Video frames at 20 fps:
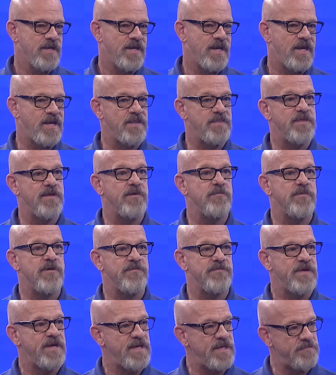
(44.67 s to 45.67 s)
Anything
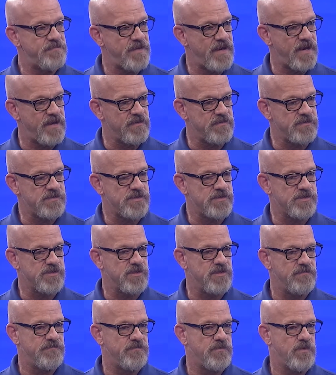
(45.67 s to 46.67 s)
above 80 pounds is
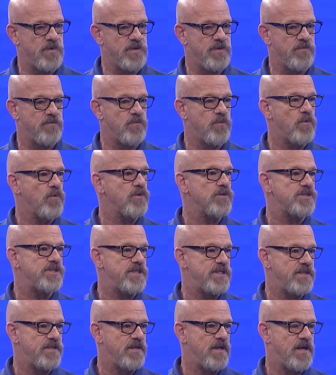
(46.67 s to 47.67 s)
going to void the warranty